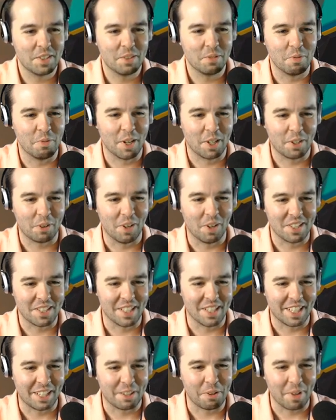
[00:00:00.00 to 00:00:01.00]
Run across it
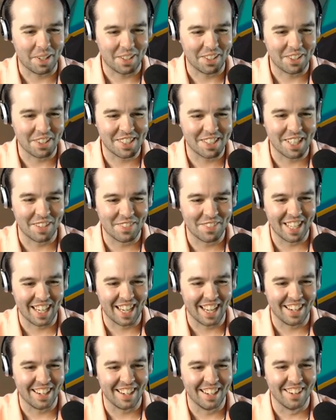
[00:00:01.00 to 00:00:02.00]
like quickly or something. I
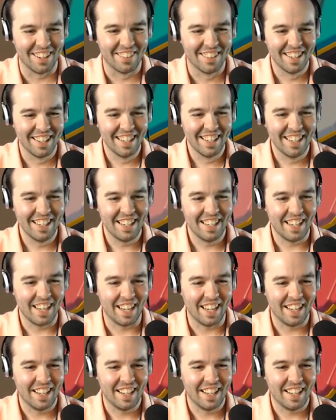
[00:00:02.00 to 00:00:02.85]
don't know. Eh.